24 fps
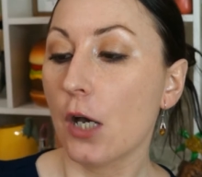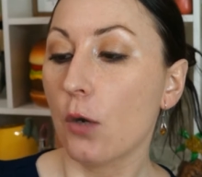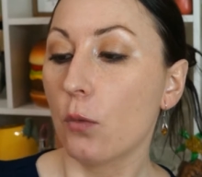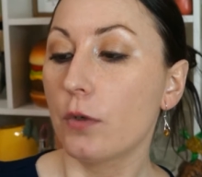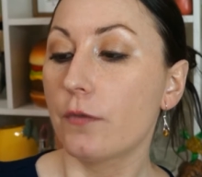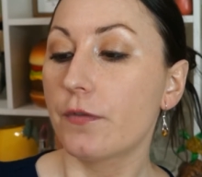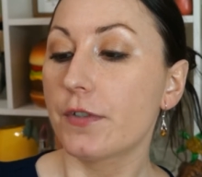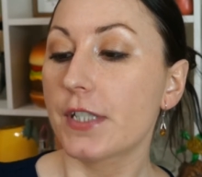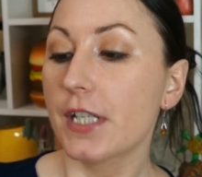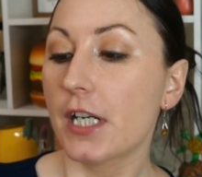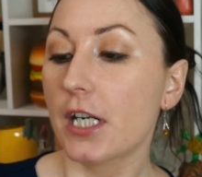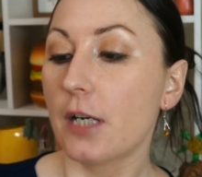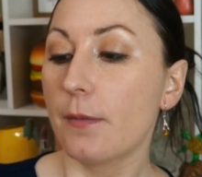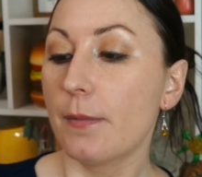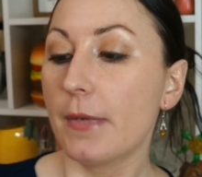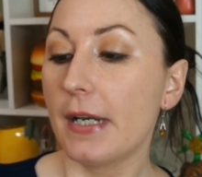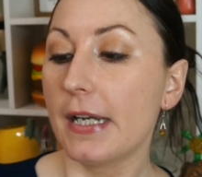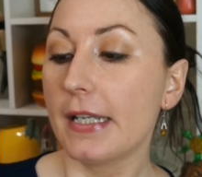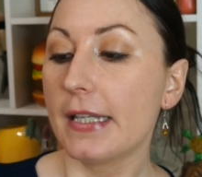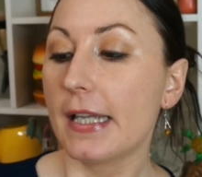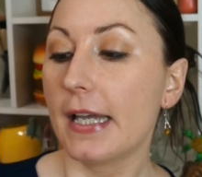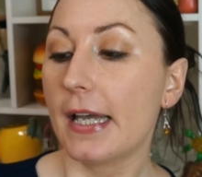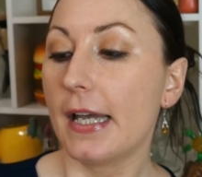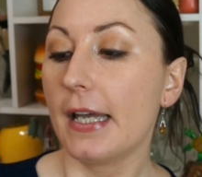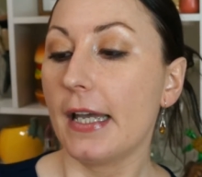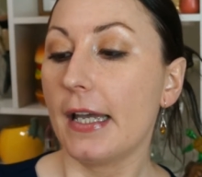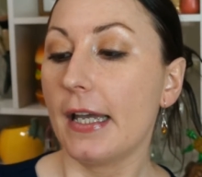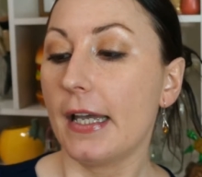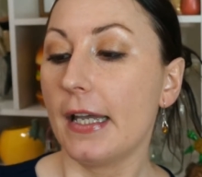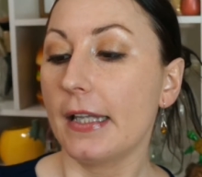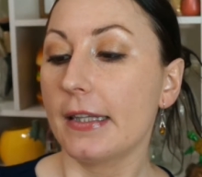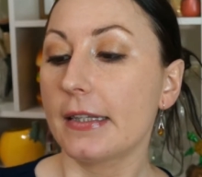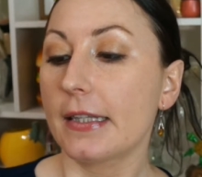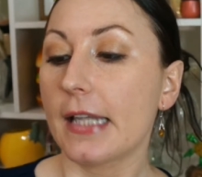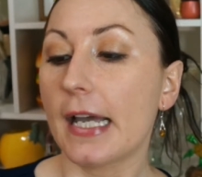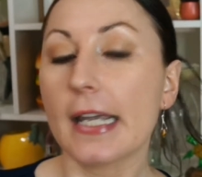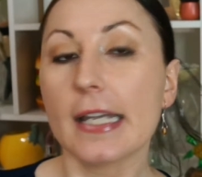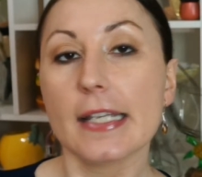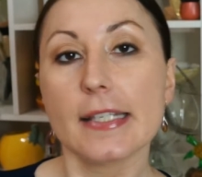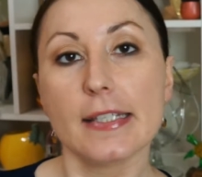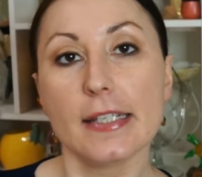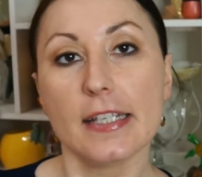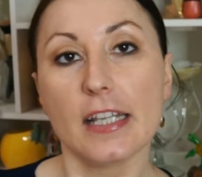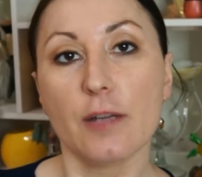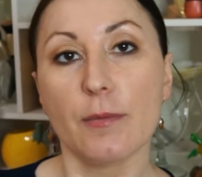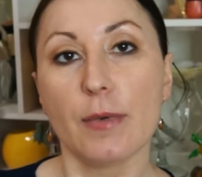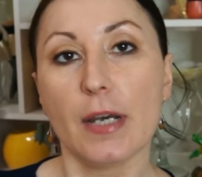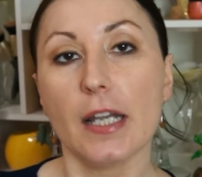with ceramide and
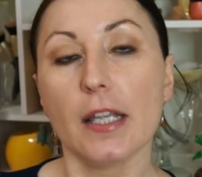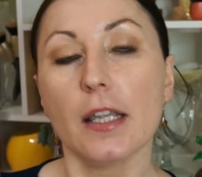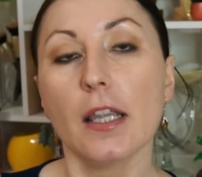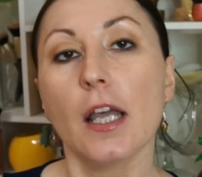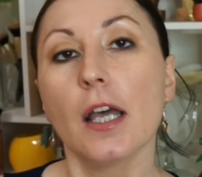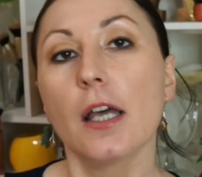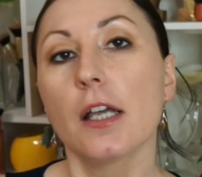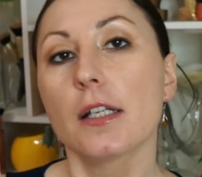niacinamide.